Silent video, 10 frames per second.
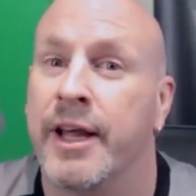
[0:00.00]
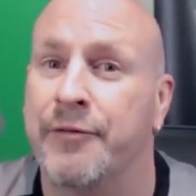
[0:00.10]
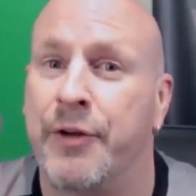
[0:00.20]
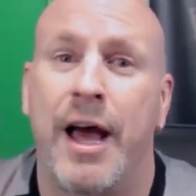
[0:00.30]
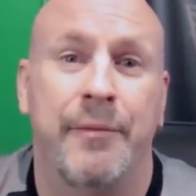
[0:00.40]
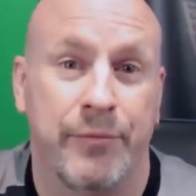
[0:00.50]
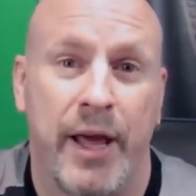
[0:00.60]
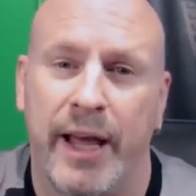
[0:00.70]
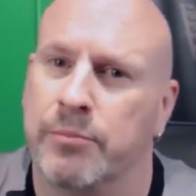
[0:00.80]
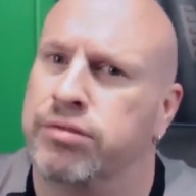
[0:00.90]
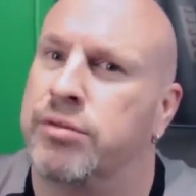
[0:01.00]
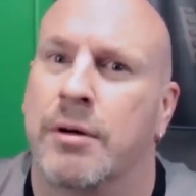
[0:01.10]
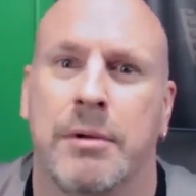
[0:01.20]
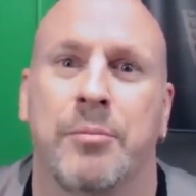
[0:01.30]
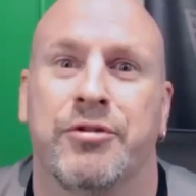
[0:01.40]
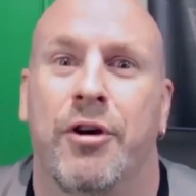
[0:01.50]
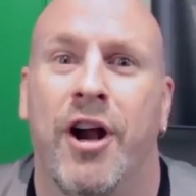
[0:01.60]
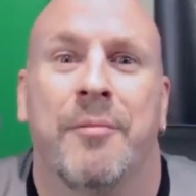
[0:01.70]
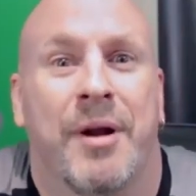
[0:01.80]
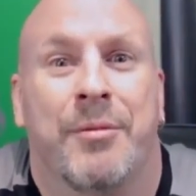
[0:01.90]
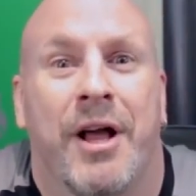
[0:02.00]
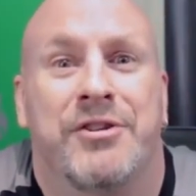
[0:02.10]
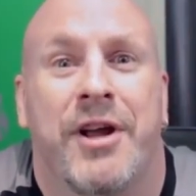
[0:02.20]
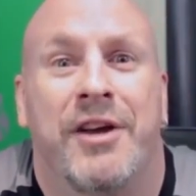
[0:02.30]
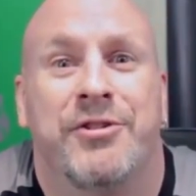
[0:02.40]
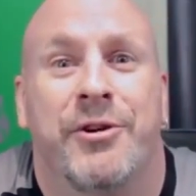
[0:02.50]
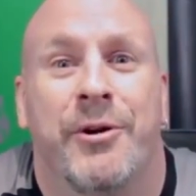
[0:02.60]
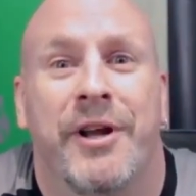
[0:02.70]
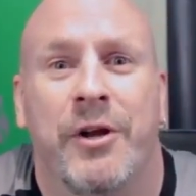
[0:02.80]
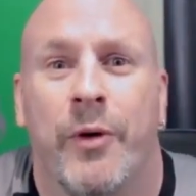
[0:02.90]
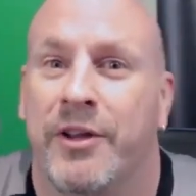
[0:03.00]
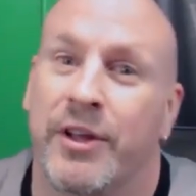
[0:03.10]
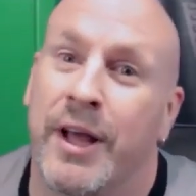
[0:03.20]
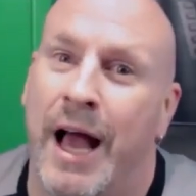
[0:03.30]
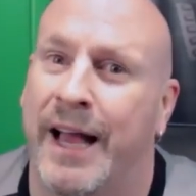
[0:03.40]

If not, hey, I'm sorry, but I'm glad you guys are here anyways.